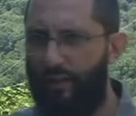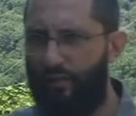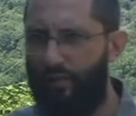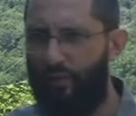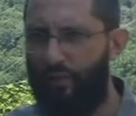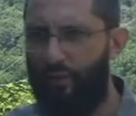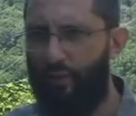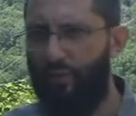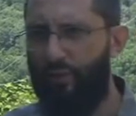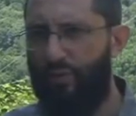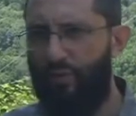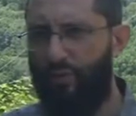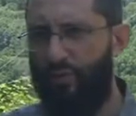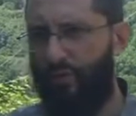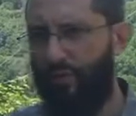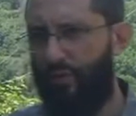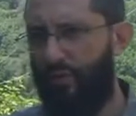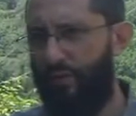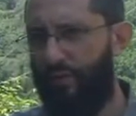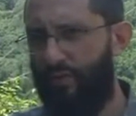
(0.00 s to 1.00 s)
If the Lord
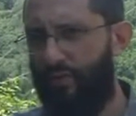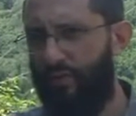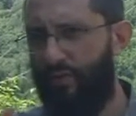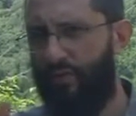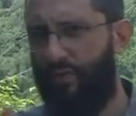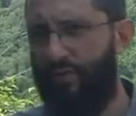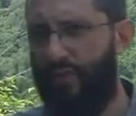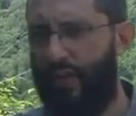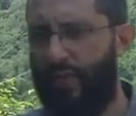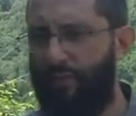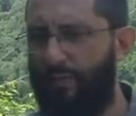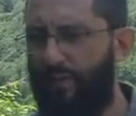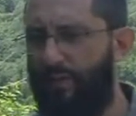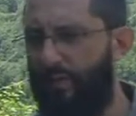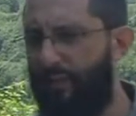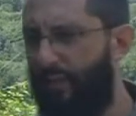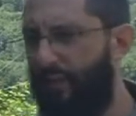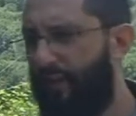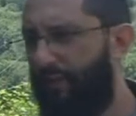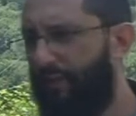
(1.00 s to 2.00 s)
came to
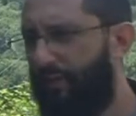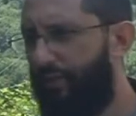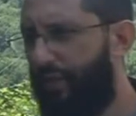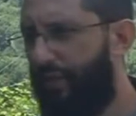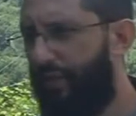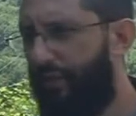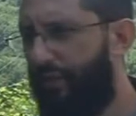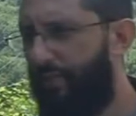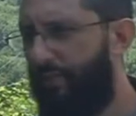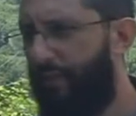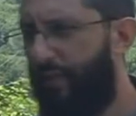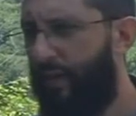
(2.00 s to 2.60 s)
you and he said,